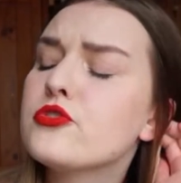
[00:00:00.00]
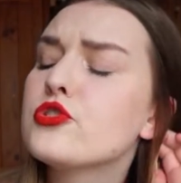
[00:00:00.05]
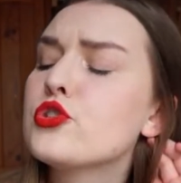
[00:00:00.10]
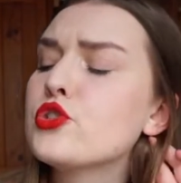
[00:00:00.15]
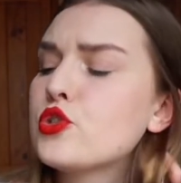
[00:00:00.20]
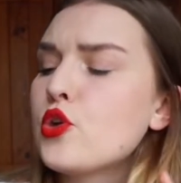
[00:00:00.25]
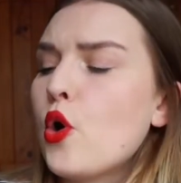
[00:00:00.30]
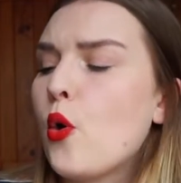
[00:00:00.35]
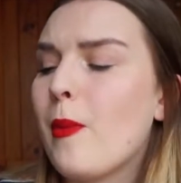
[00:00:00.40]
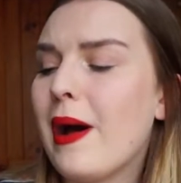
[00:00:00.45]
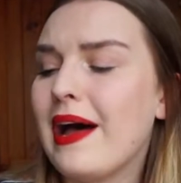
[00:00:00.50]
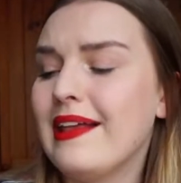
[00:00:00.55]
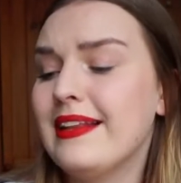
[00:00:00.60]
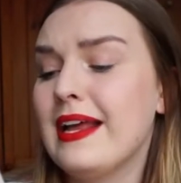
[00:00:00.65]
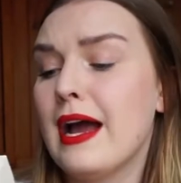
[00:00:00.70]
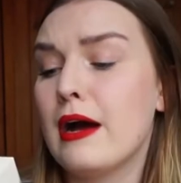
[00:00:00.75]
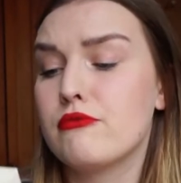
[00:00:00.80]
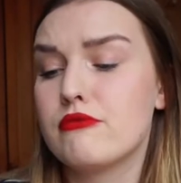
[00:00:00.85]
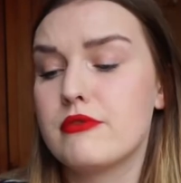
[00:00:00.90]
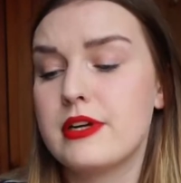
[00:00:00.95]
so badly.
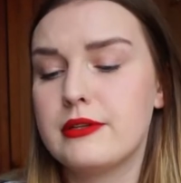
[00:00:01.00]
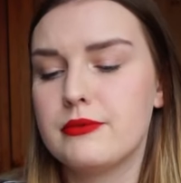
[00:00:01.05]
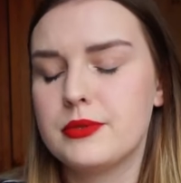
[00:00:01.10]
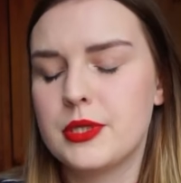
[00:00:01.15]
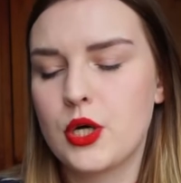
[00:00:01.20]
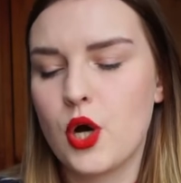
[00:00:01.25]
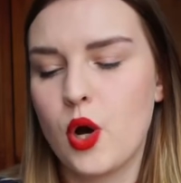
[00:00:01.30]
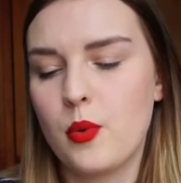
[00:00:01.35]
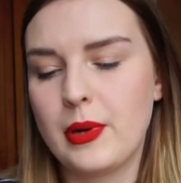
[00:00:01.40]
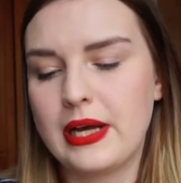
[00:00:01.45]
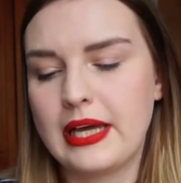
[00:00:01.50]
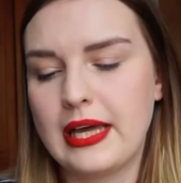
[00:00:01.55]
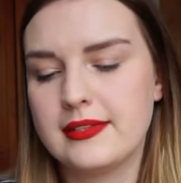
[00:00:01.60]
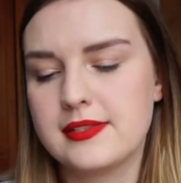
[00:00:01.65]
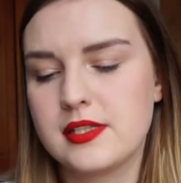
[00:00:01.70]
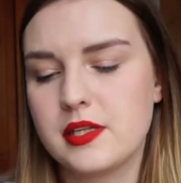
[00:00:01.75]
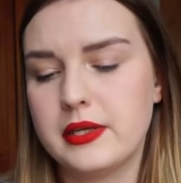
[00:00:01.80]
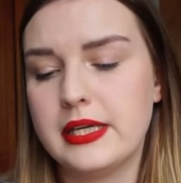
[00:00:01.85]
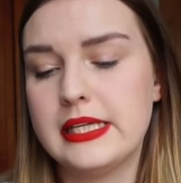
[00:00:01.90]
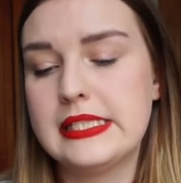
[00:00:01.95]
I really hope I get
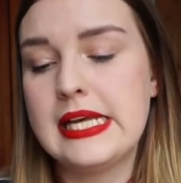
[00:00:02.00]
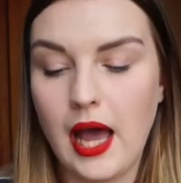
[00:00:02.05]
to it.